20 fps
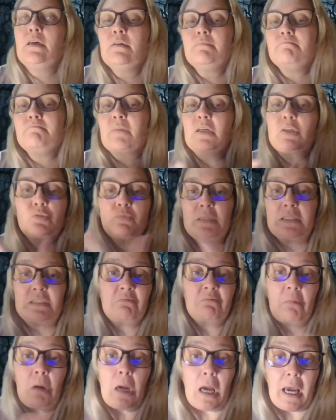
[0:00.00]
That's the reason
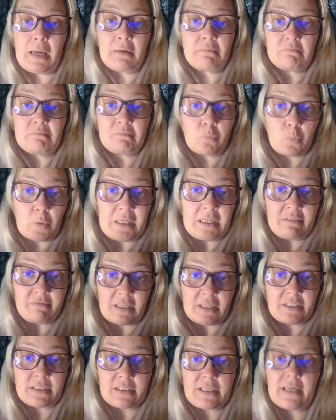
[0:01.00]
why we
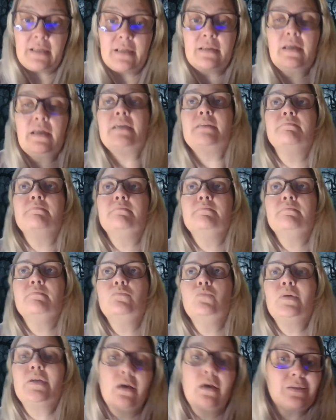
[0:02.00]
investigate at night.
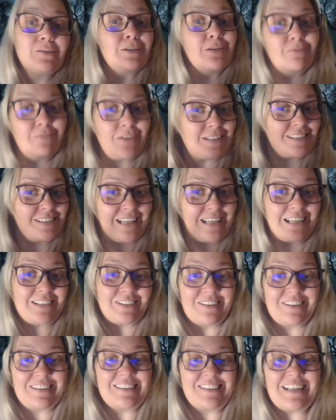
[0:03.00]
We also investigate
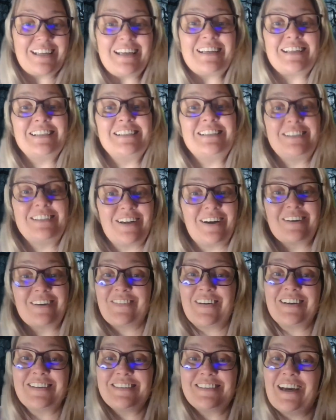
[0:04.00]
during the day because you darn
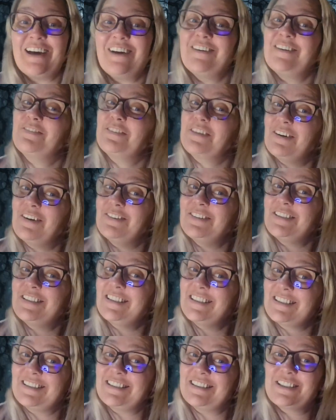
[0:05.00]
well know if a ghost
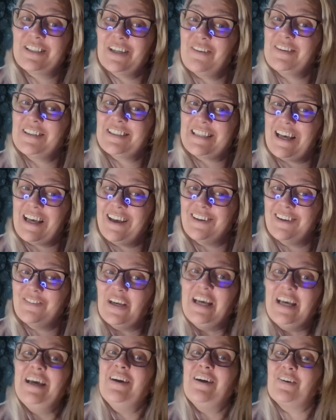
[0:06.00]
is going to show itself
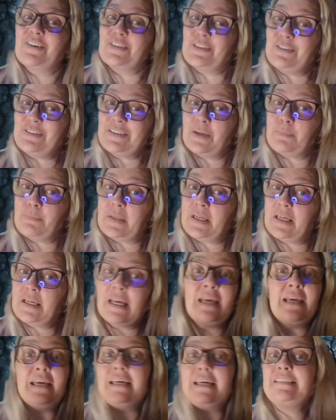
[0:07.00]
or do something,
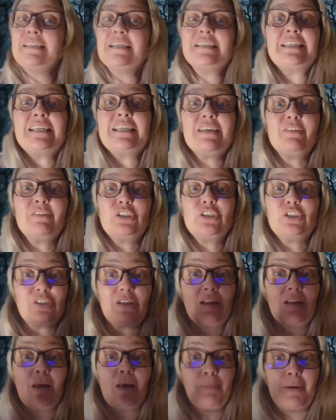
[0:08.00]
it doesn't give a shit
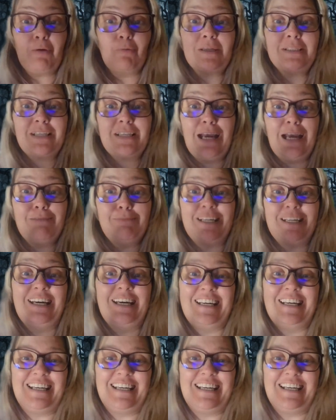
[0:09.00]
about what time it is.